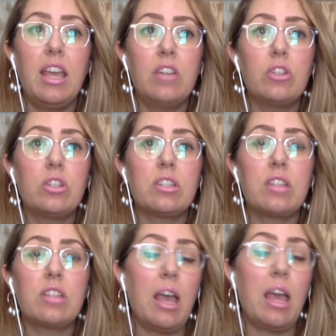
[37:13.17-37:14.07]
it just
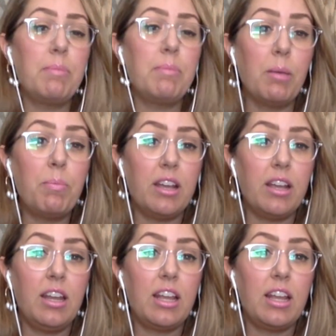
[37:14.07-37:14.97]
kept me up at
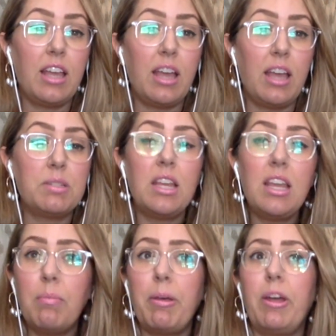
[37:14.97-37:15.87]
night and I kept
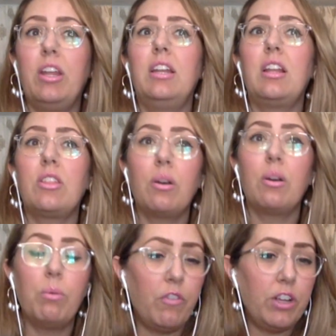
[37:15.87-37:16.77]
thinking about it and I
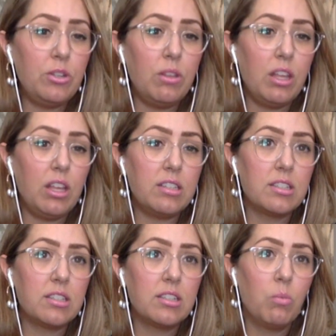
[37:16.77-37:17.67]
thought, well, if I do
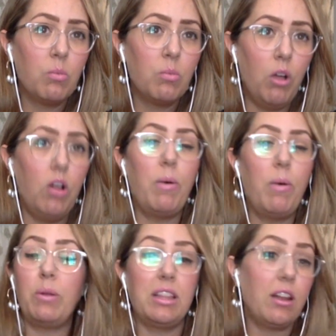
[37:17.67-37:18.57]
this wall,
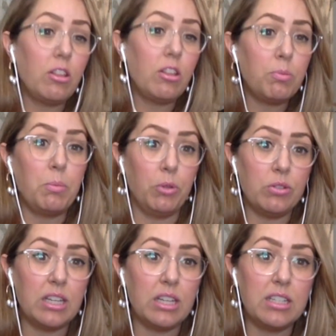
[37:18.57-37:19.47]
why don't we let other people
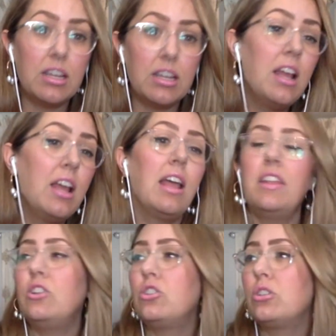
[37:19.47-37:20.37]
use it?
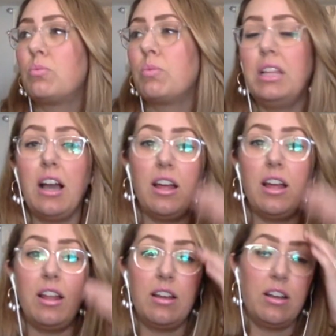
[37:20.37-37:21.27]
And then it just really
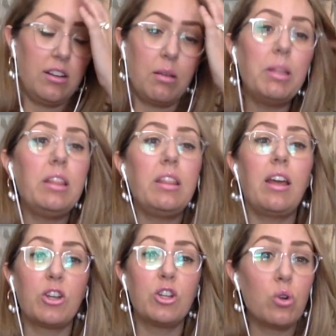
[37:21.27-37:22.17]
got
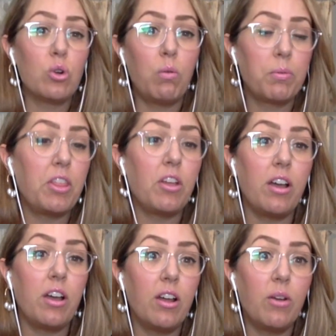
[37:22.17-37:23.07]
completely out of control where we
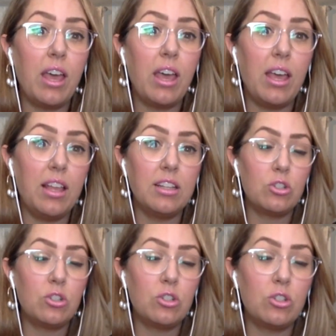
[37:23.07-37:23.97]
thought, okay, let's
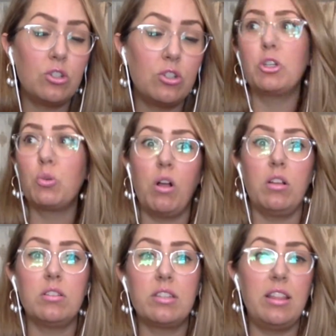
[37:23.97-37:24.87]
just make a bunch of
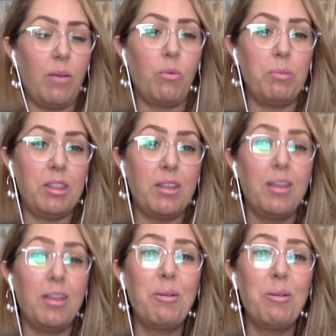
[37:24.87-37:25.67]
walls and that will be the